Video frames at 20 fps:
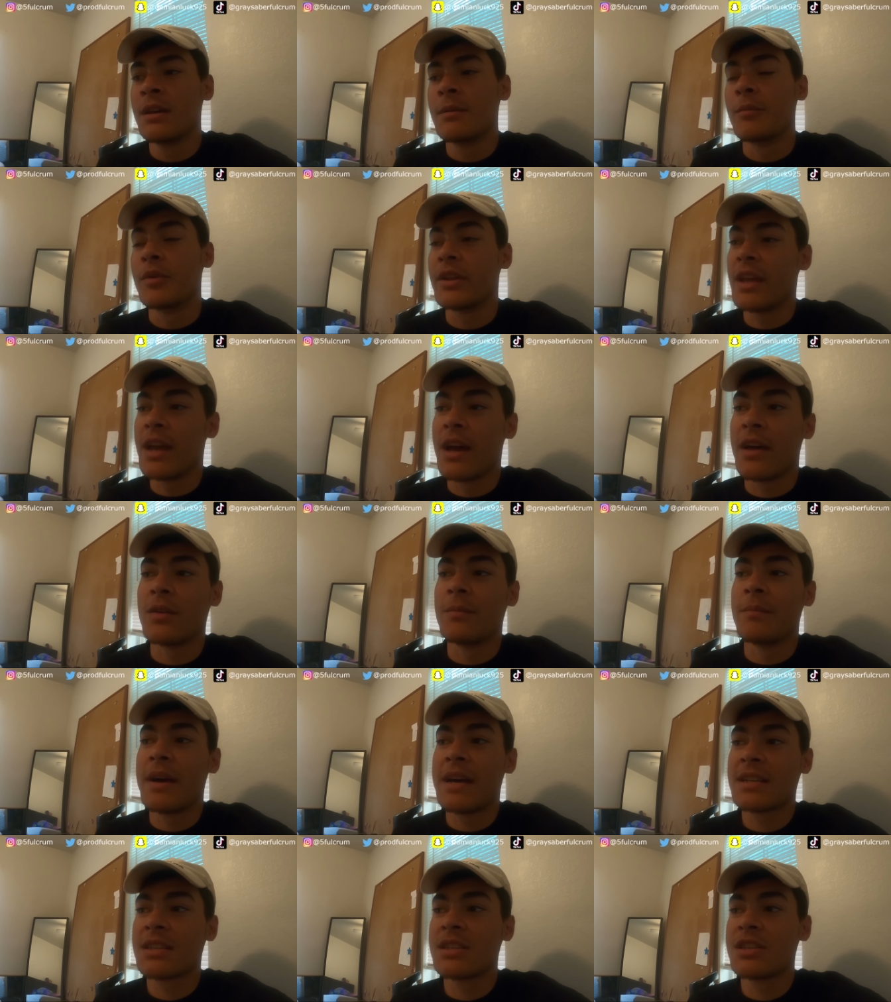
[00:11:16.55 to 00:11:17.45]
But yeah, the
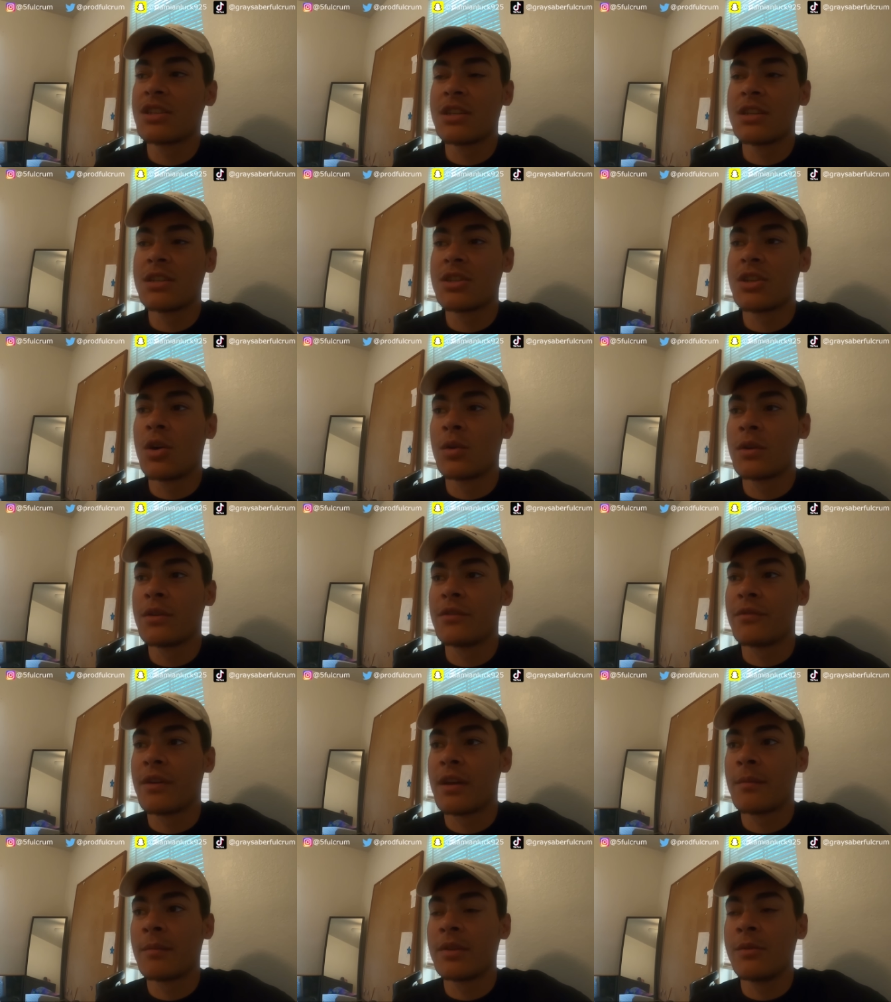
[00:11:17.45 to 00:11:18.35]
message is, Yodie
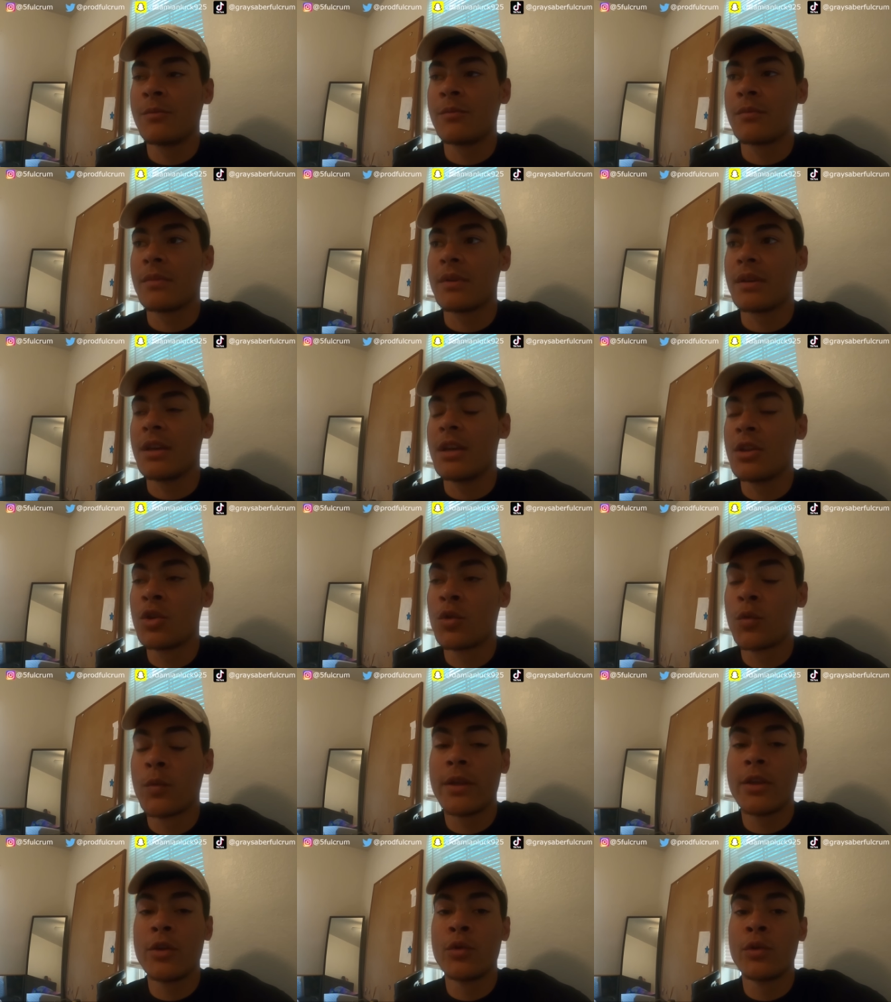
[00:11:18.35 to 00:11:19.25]
family, either
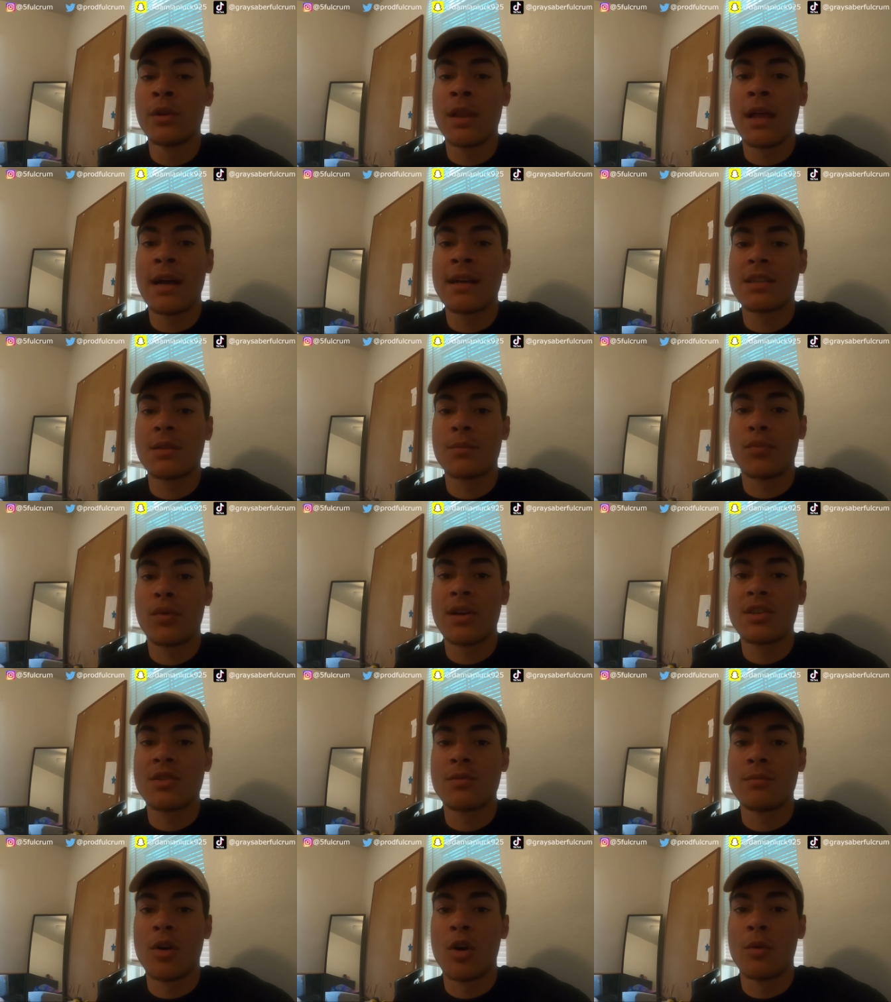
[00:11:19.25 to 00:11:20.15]
we utilize the
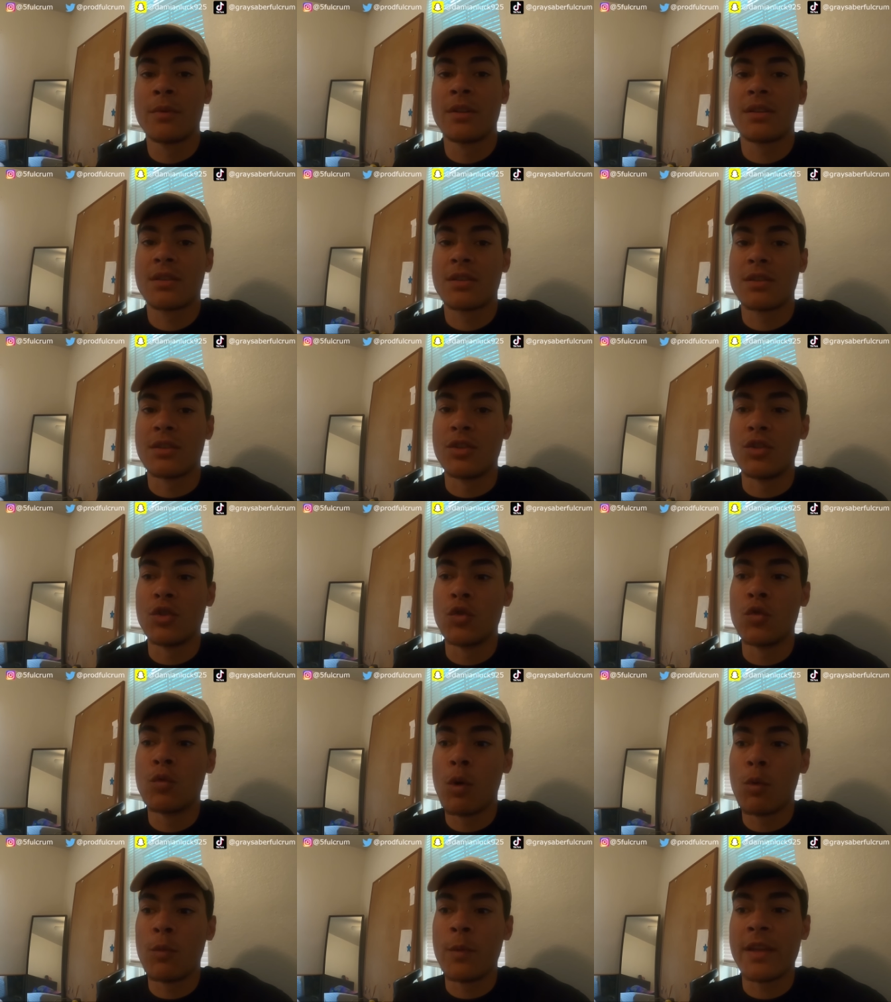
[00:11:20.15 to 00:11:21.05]
present moment to do
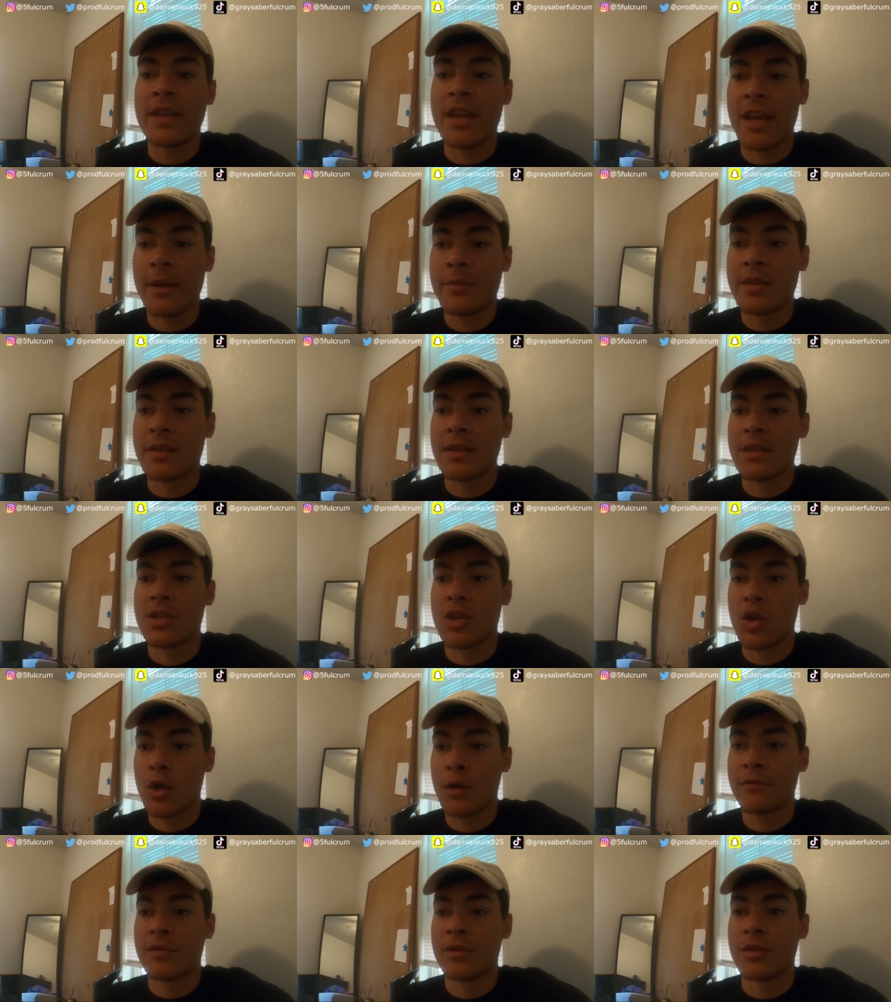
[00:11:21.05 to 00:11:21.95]
what we came to this
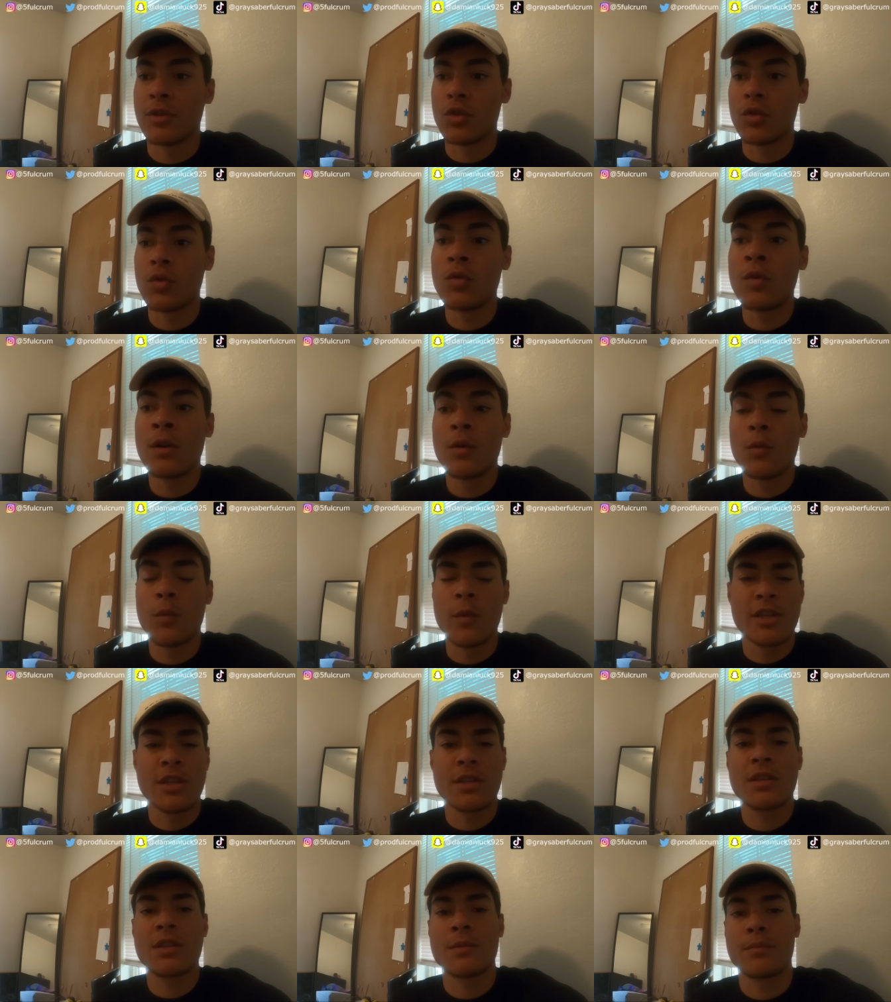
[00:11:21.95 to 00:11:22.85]
earth to do,
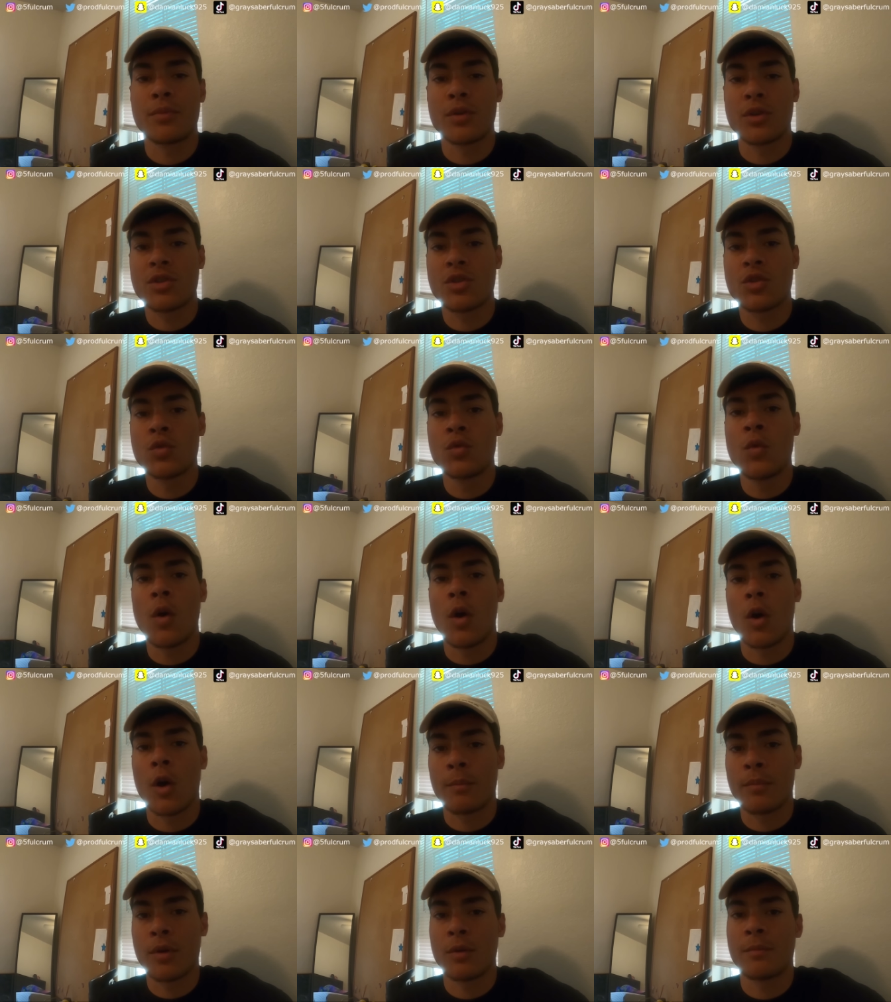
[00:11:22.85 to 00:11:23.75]
which is to pursue
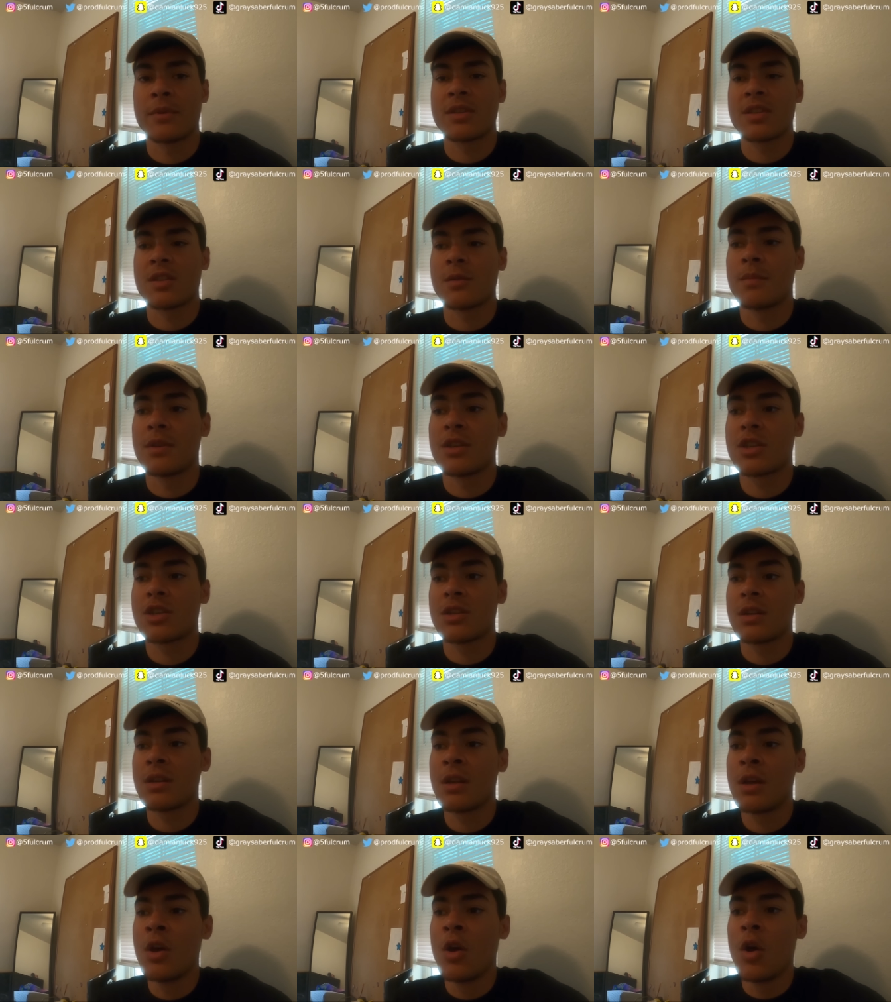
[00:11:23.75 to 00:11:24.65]
our purpose and
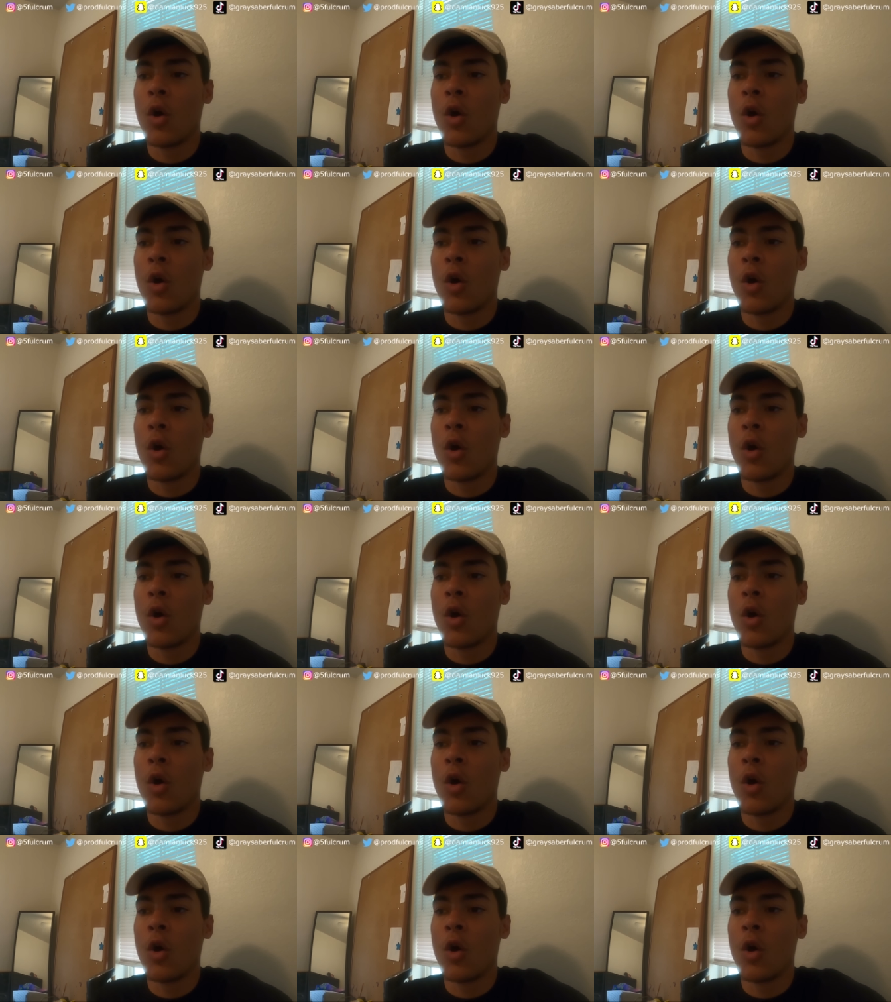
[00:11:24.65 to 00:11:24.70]
mission,